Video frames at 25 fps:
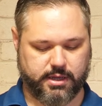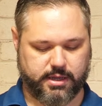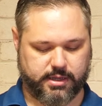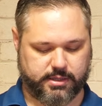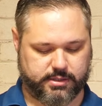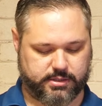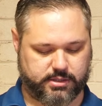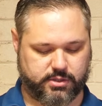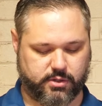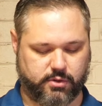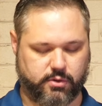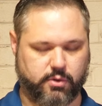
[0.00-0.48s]

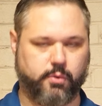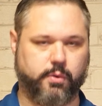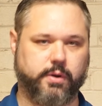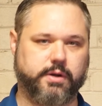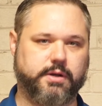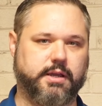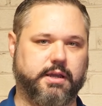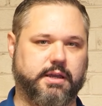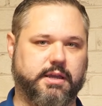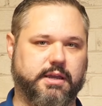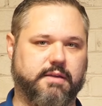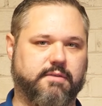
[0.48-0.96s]
is still going
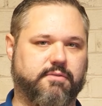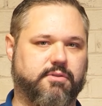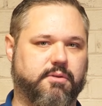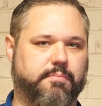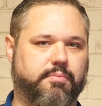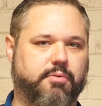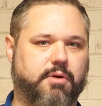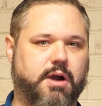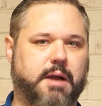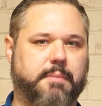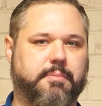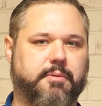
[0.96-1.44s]
to give the
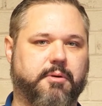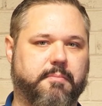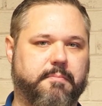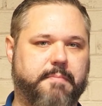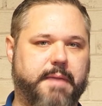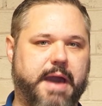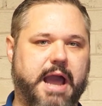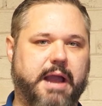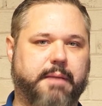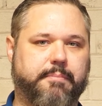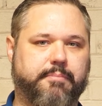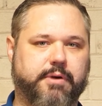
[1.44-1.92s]
proper
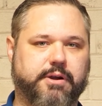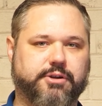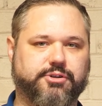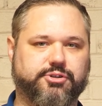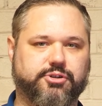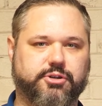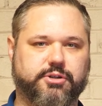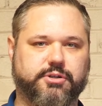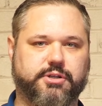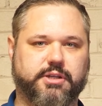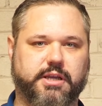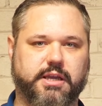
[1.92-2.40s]
back
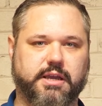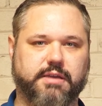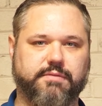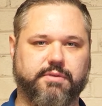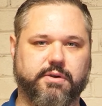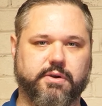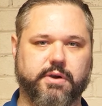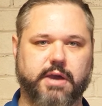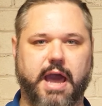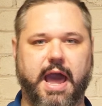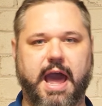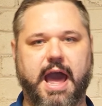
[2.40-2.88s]
pressure to give
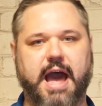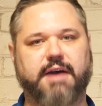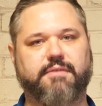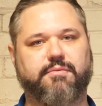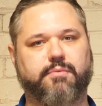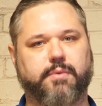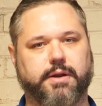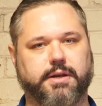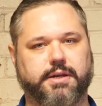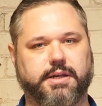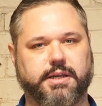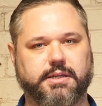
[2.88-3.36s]
you a
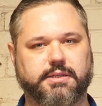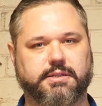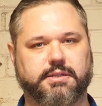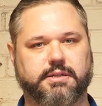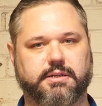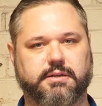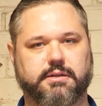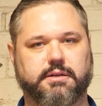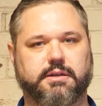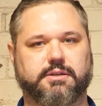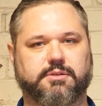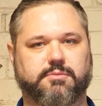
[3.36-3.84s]
halfway
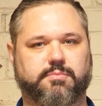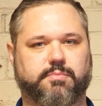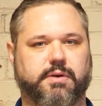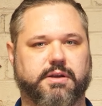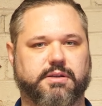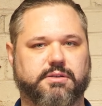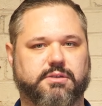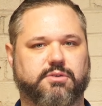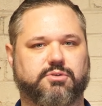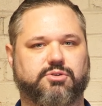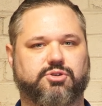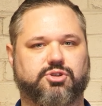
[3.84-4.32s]
decent
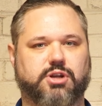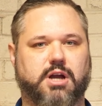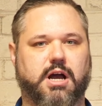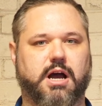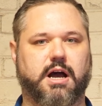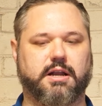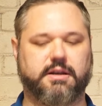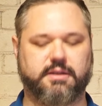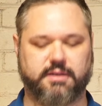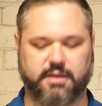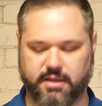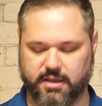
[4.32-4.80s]
espresso
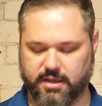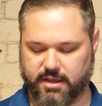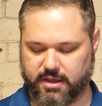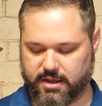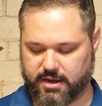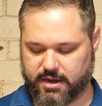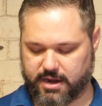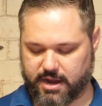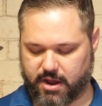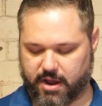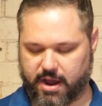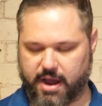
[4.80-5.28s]
shot.
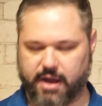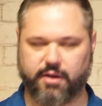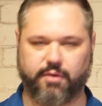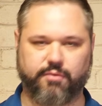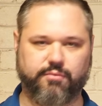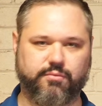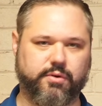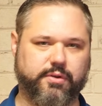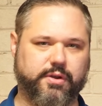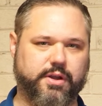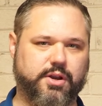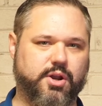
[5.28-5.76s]
Now, I
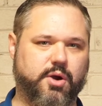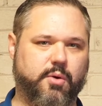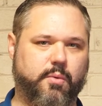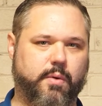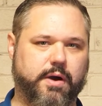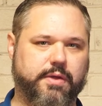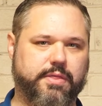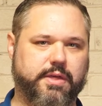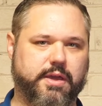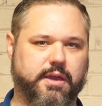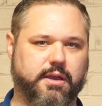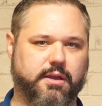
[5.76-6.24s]
don't really know
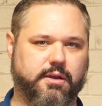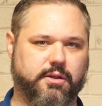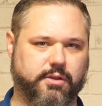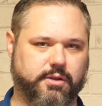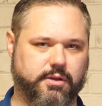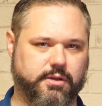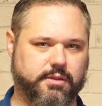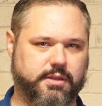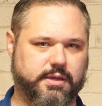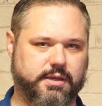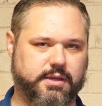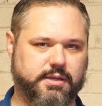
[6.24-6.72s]
why they
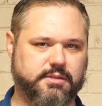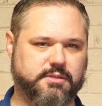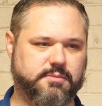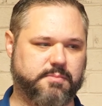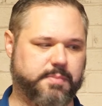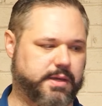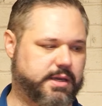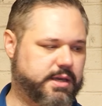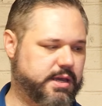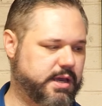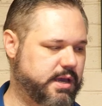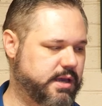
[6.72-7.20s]
include these,
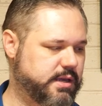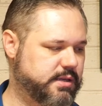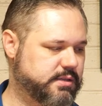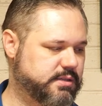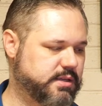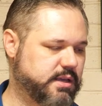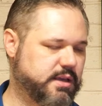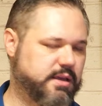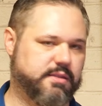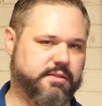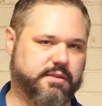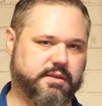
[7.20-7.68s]
because
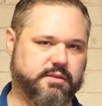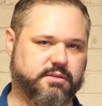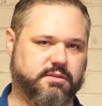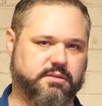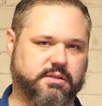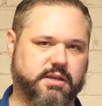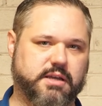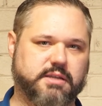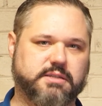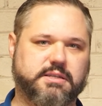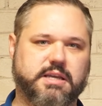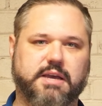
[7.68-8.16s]
this
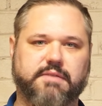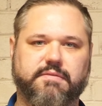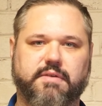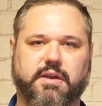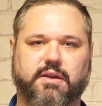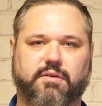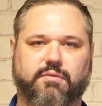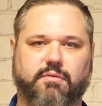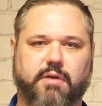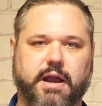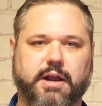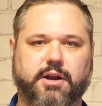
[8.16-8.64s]
does have a
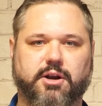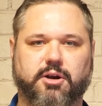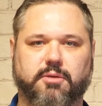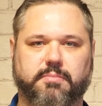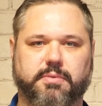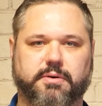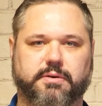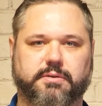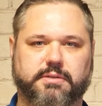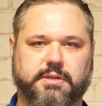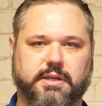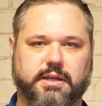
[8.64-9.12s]
grinder
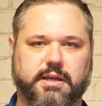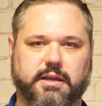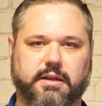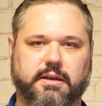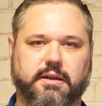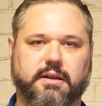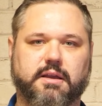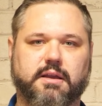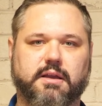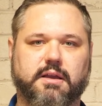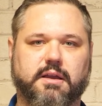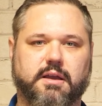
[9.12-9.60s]
built
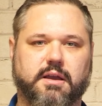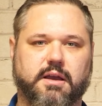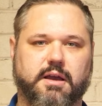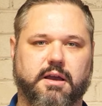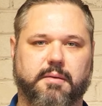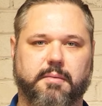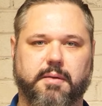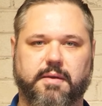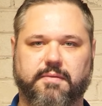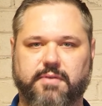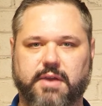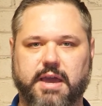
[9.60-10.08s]
in.
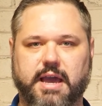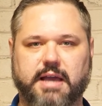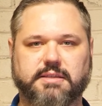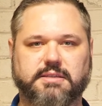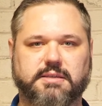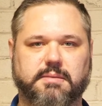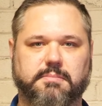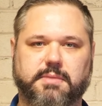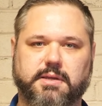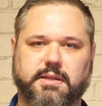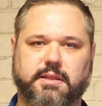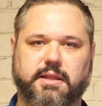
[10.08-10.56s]
If you had
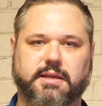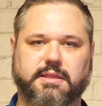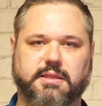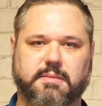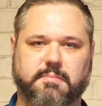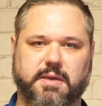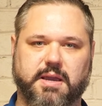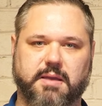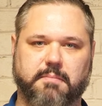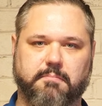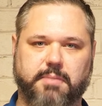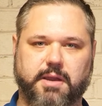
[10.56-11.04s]
something like the
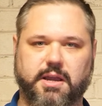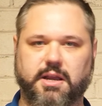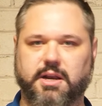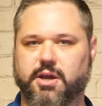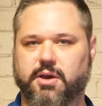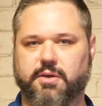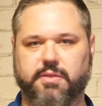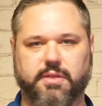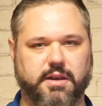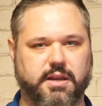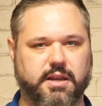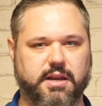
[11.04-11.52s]

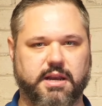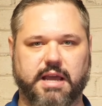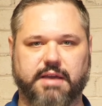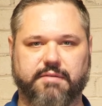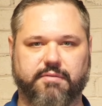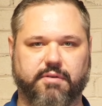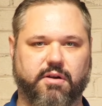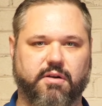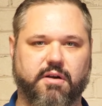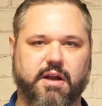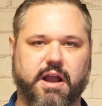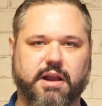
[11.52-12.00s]
Bambino that didn't
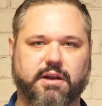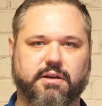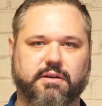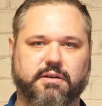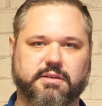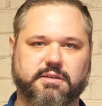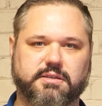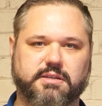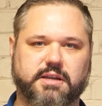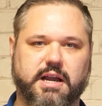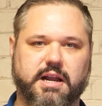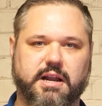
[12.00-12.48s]
have a grinder
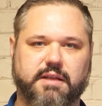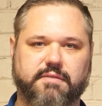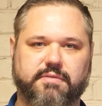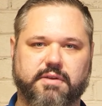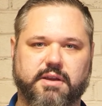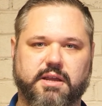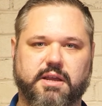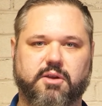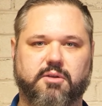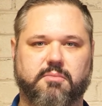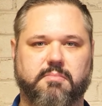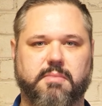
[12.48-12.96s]
inside of
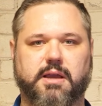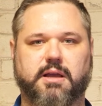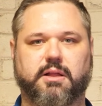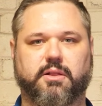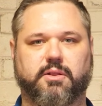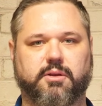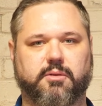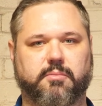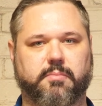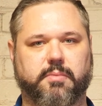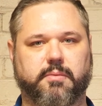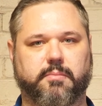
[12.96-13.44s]
it, it would make a
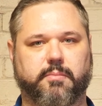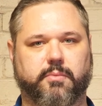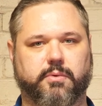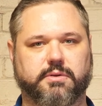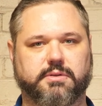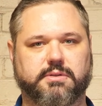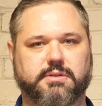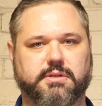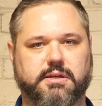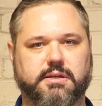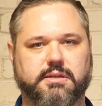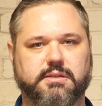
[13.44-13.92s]
little bit more
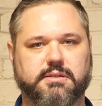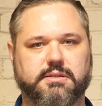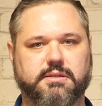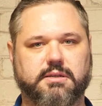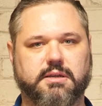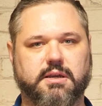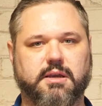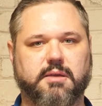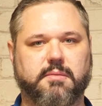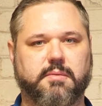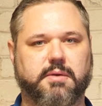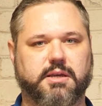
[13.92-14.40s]

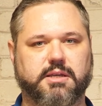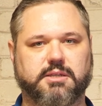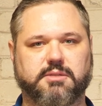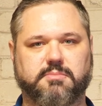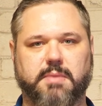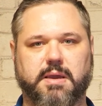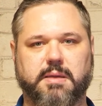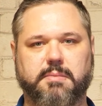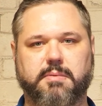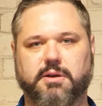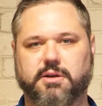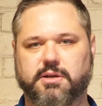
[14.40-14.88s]
sense, because
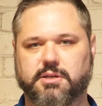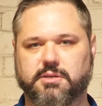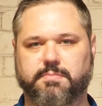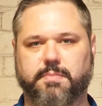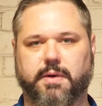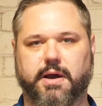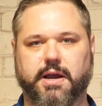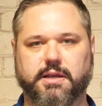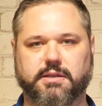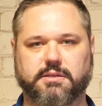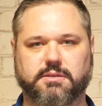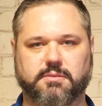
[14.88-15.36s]
maybe you're just
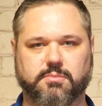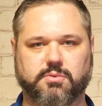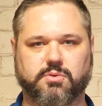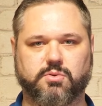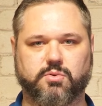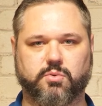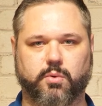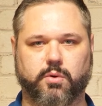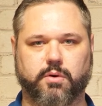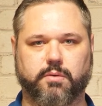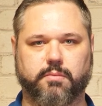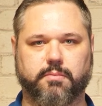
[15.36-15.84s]
buying some
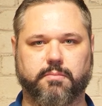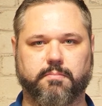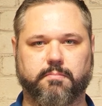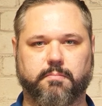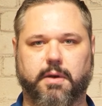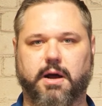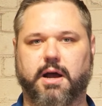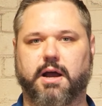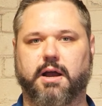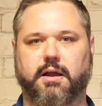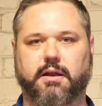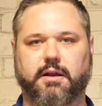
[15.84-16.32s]

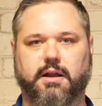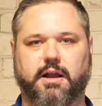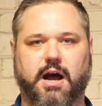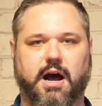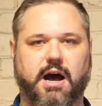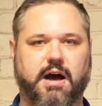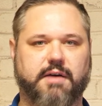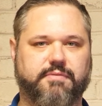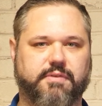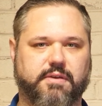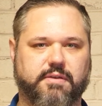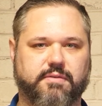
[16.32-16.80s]
store-bought
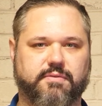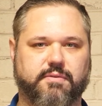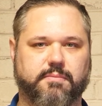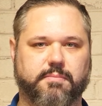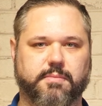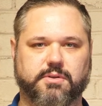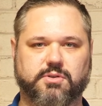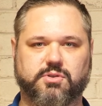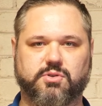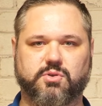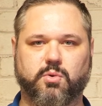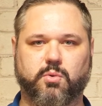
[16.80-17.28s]
coffee from
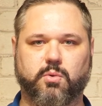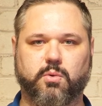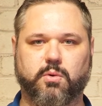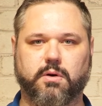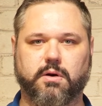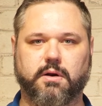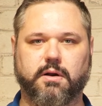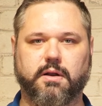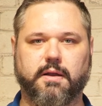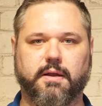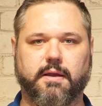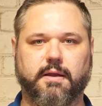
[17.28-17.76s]
the
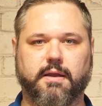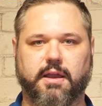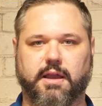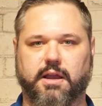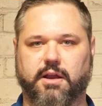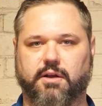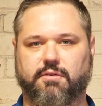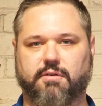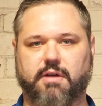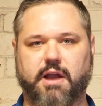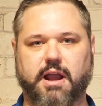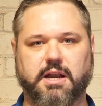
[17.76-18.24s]
store
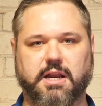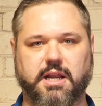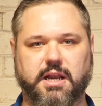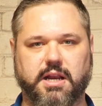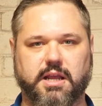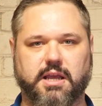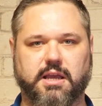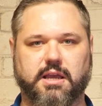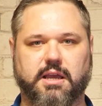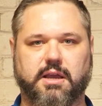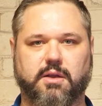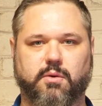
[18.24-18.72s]
and grinding
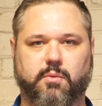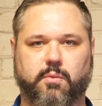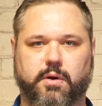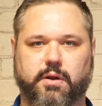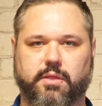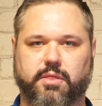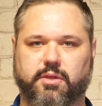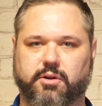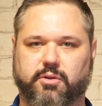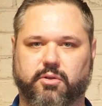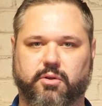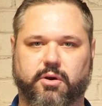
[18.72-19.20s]
it in one
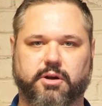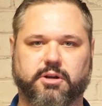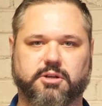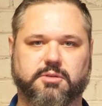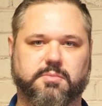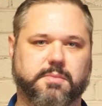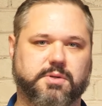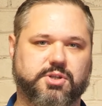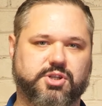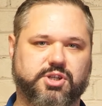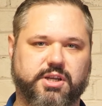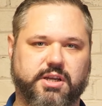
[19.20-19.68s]
of their
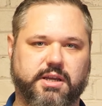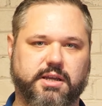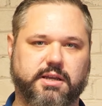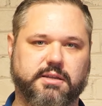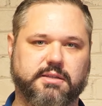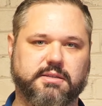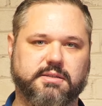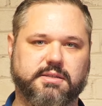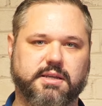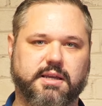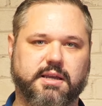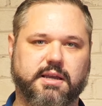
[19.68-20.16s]
large
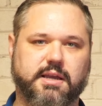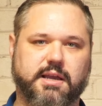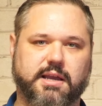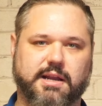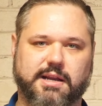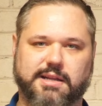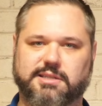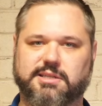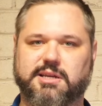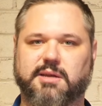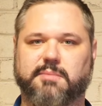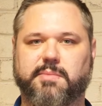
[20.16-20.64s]
machines, and
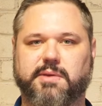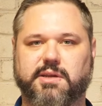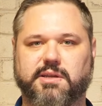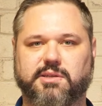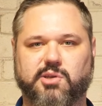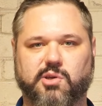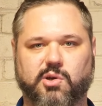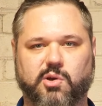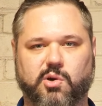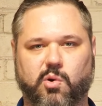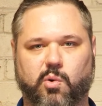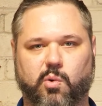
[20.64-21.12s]
it's going to be
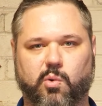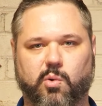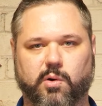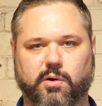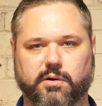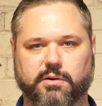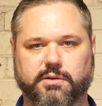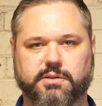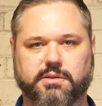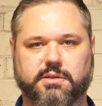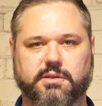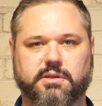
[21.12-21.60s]
too
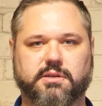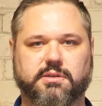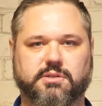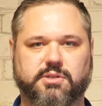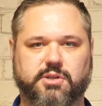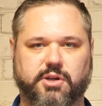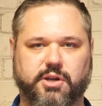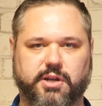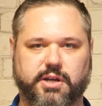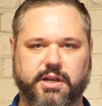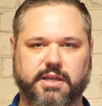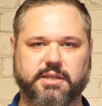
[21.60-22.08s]
coarse.
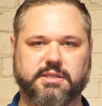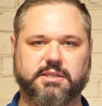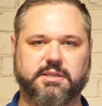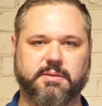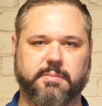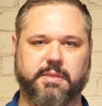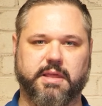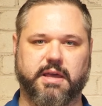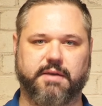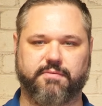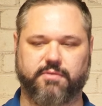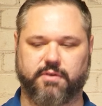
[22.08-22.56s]
So you need some
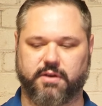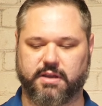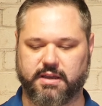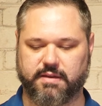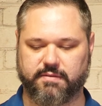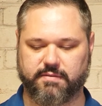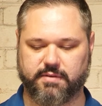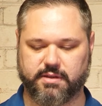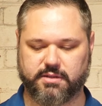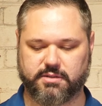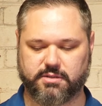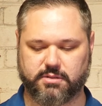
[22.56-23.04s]
of that
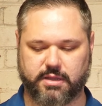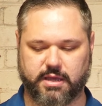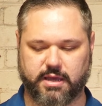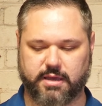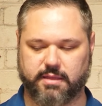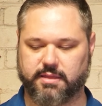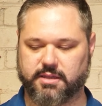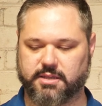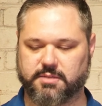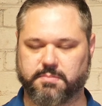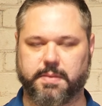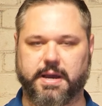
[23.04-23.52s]
forgiveness
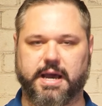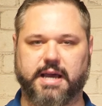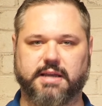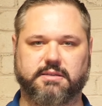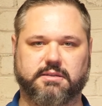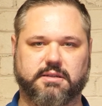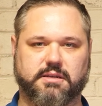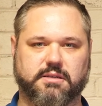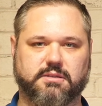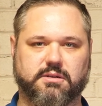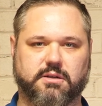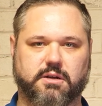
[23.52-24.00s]
that these
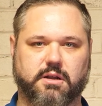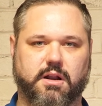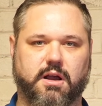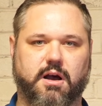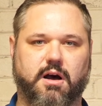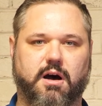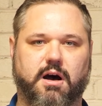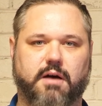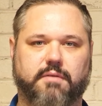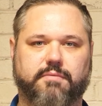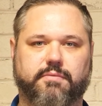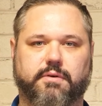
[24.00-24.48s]
baskets are going to
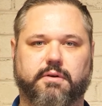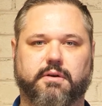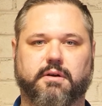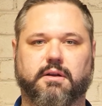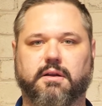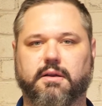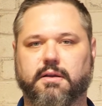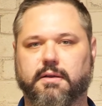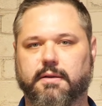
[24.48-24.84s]
offer.